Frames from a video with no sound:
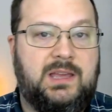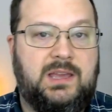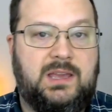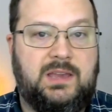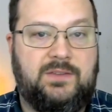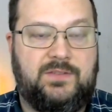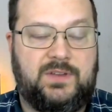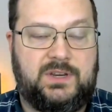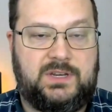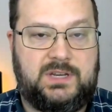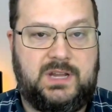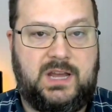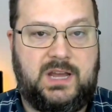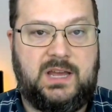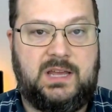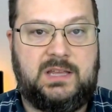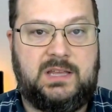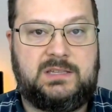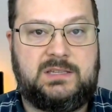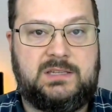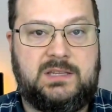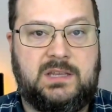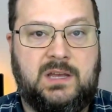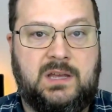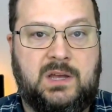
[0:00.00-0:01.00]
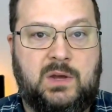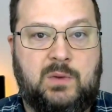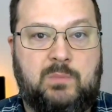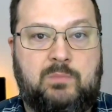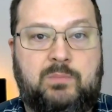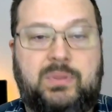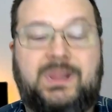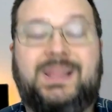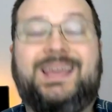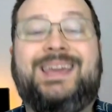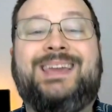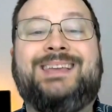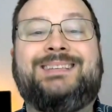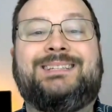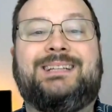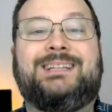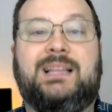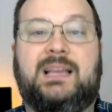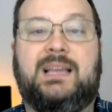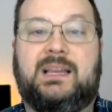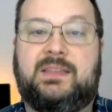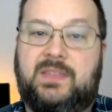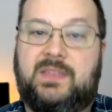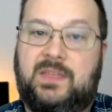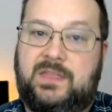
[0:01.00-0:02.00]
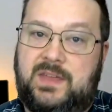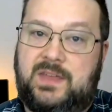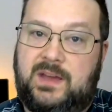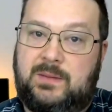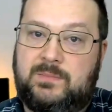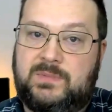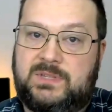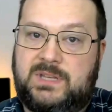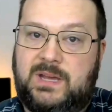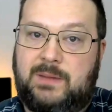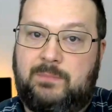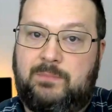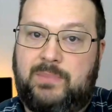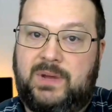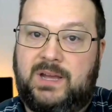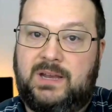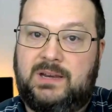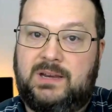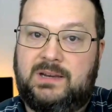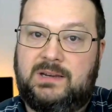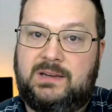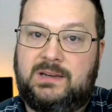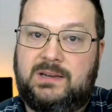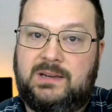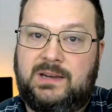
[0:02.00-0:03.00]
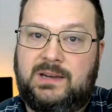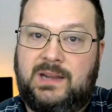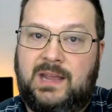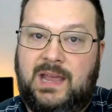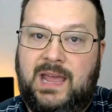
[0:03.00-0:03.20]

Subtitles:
If it does, please click the thumbs up button